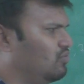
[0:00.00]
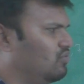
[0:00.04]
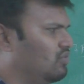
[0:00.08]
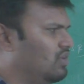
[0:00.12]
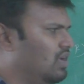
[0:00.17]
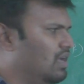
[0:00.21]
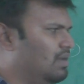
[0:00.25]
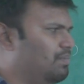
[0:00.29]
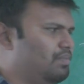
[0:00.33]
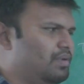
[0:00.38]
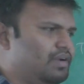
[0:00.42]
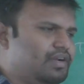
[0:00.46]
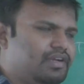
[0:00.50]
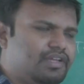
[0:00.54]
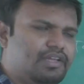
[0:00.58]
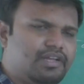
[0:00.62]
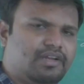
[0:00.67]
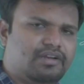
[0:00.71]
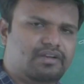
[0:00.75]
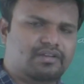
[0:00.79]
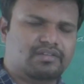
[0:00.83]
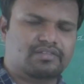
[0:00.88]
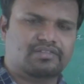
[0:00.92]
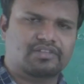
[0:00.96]
you can
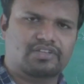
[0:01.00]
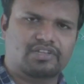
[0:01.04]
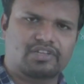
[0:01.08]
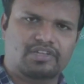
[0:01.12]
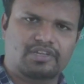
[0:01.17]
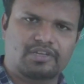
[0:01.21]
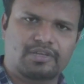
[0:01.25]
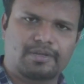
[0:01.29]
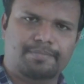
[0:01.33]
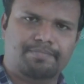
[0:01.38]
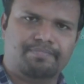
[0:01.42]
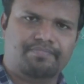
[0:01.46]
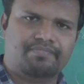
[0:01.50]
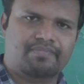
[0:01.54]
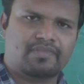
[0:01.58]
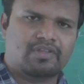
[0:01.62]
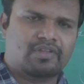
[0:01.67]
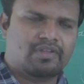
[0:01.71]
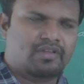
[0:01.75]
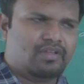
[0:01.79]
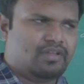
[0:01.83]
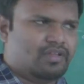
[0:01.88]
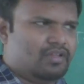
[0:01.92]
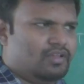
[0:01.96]
predict
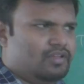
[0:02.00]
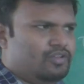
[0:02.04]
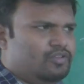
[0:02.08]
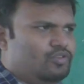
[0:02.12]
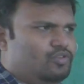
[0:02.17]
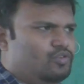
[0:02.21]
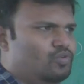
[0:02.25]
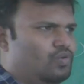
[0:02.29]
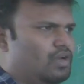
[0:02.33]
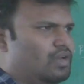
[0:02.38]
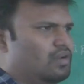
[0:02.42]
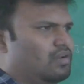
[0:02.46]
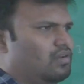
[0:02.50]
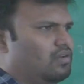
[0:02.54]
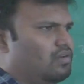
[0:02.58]
your